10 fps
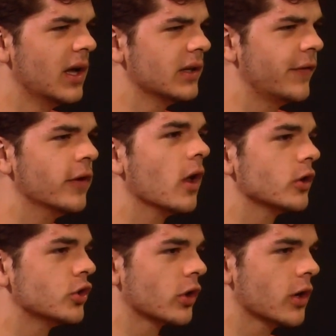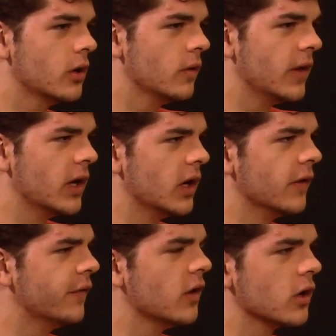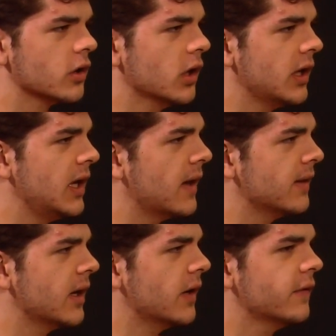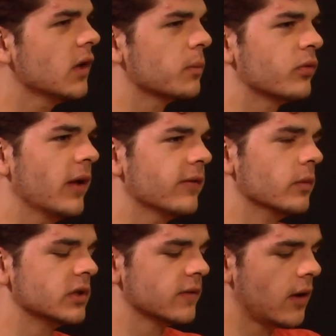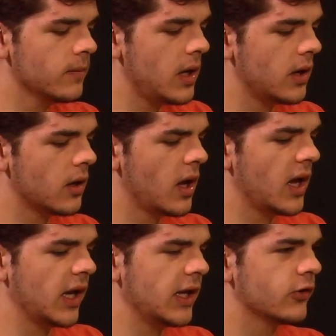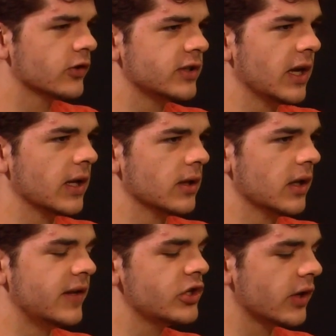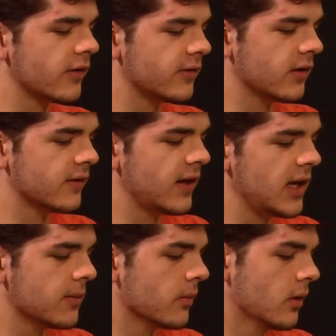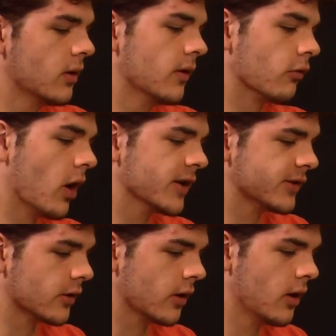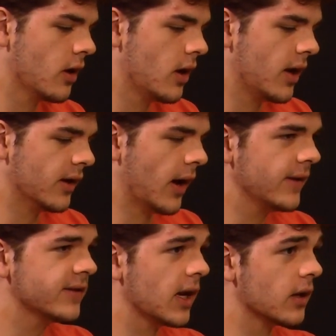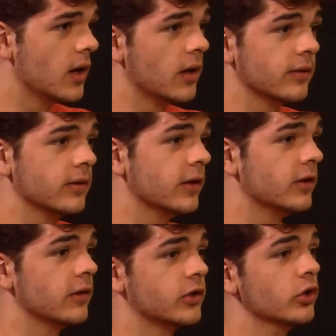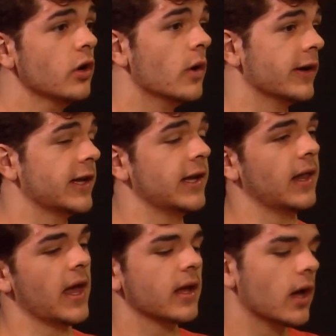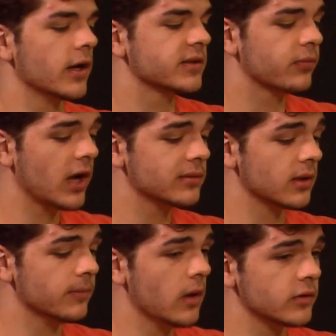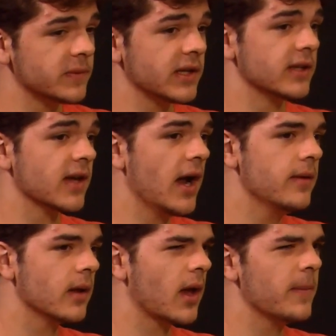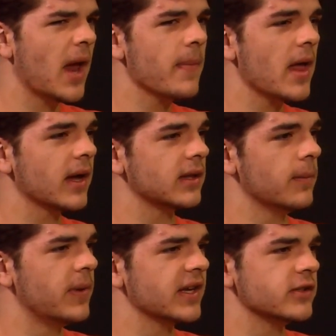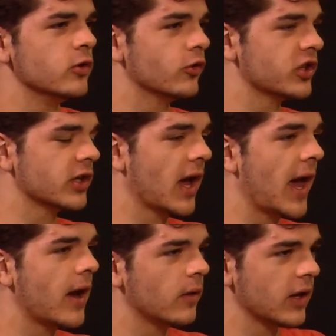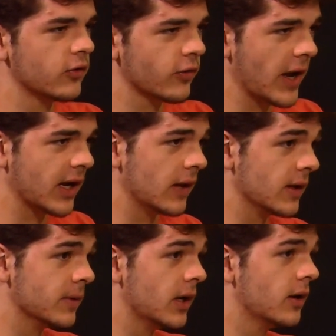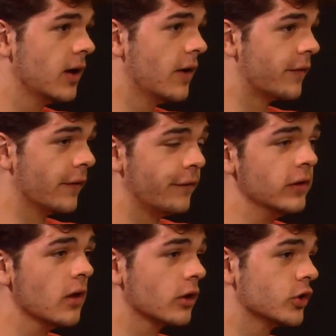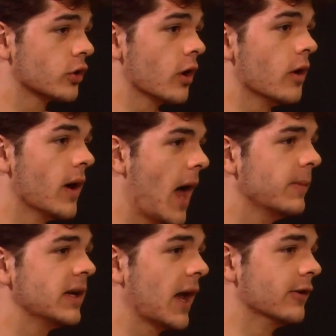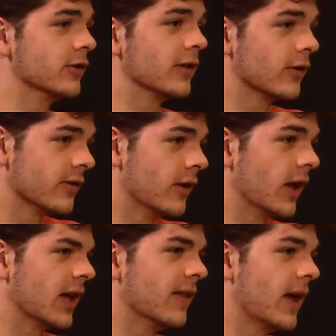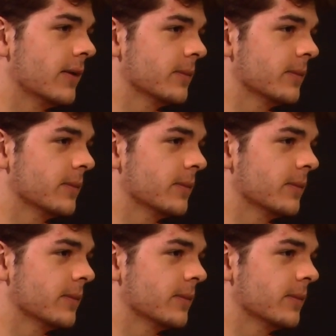footlong churro, the footlong cookie, and the footlong pretzel, which have all been interesting additions to the team, the roster. I'd say the churro surprised me the most because I'm not like the biggest nutrition guy. I don't like track anything, but for a footlong churro, how many calories think are in that?